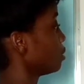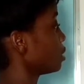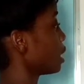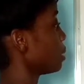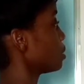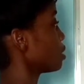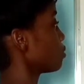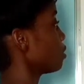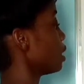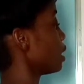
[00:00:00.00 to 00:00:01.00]
times
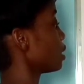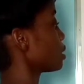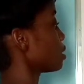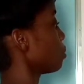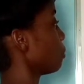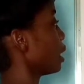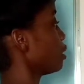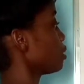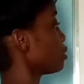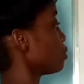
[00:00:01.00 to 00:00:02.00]
3x
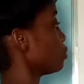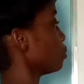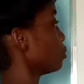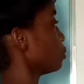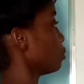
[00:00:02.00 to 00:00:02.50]
minus 2